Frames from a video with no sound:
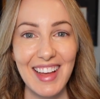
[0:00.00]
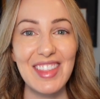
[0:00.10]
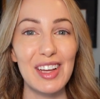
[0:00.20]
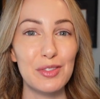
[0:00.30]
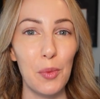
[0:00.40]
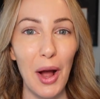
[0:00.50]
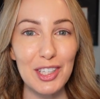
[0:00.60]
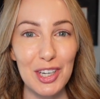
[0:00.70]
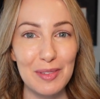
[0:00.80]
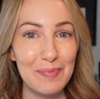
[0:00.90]
Thanks for
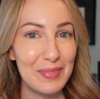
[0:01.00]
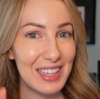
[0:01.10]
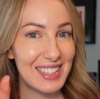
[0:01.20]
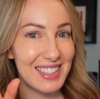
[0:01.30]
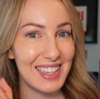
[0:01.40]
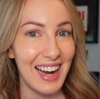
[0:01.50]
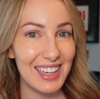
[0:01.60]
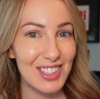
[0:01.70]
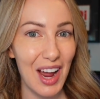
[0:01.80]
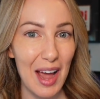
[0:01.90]
watching. See you
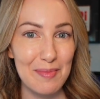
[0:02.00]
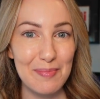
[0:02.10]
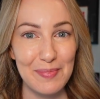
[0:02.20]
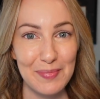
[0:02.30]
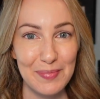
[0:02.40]
next time.